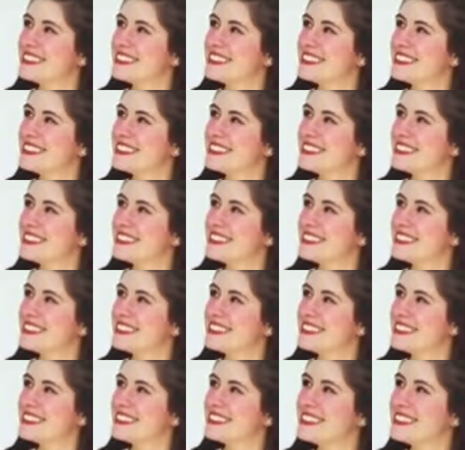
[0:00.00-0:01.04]

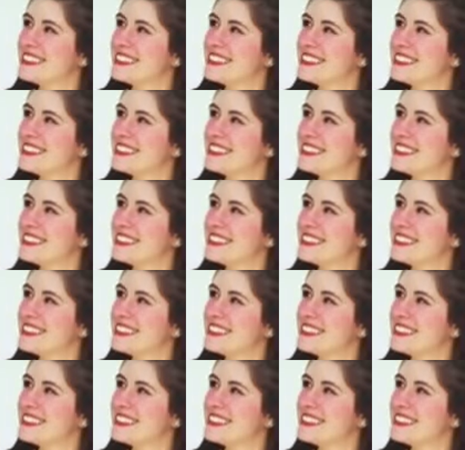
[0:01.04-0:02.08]

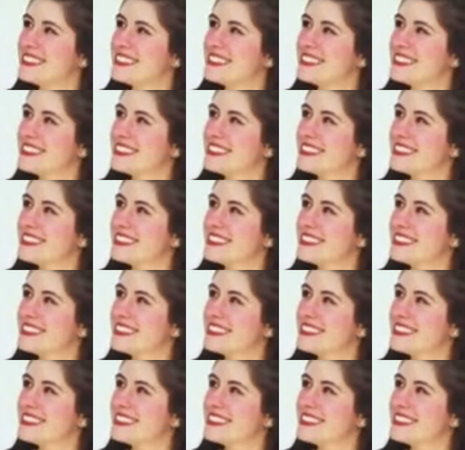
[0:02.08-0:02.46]
(not speaking)